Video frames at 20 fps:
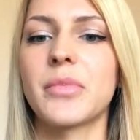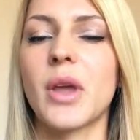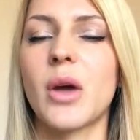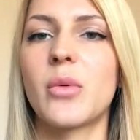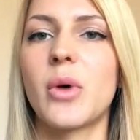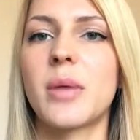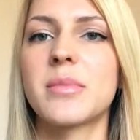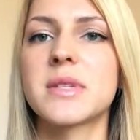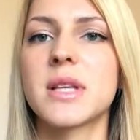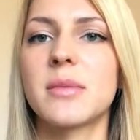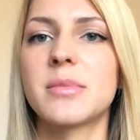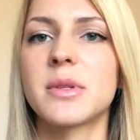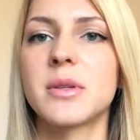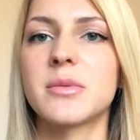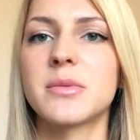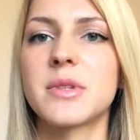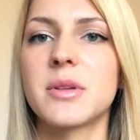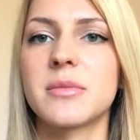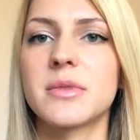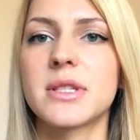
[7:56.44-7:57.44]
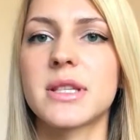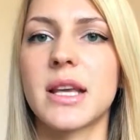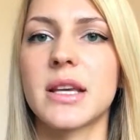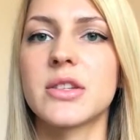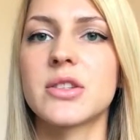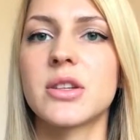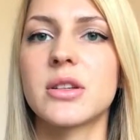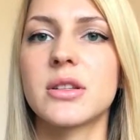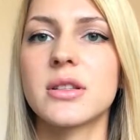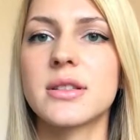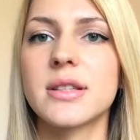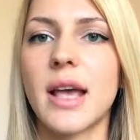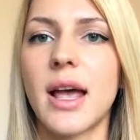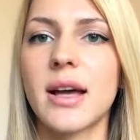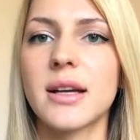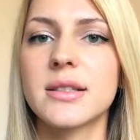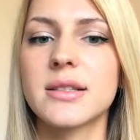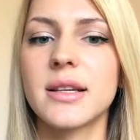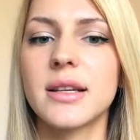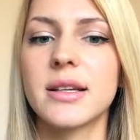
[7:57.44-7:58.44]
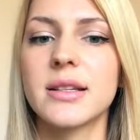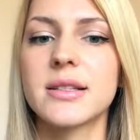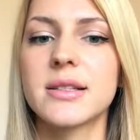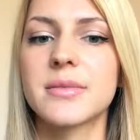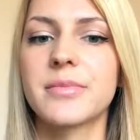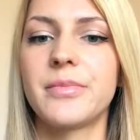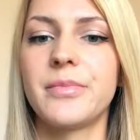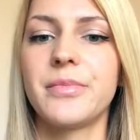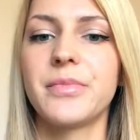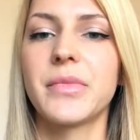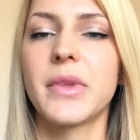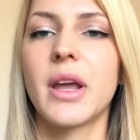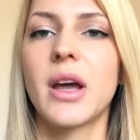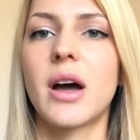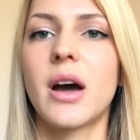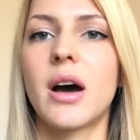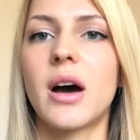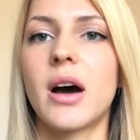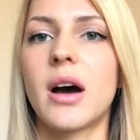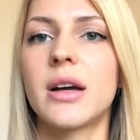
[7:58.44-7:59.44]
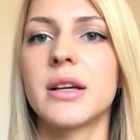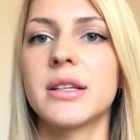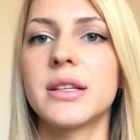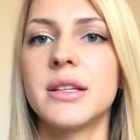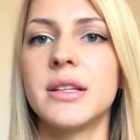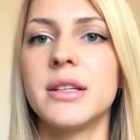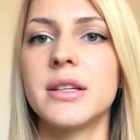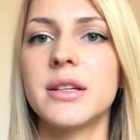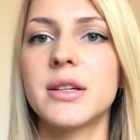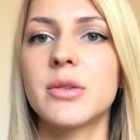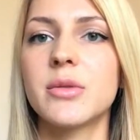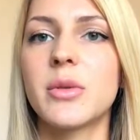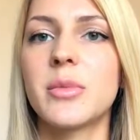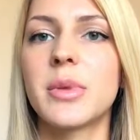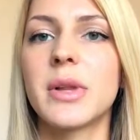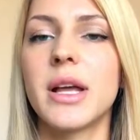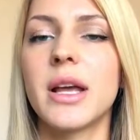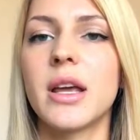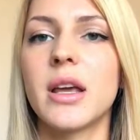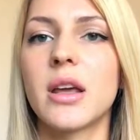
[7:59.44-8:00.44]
website optimization tactics. Here we'll play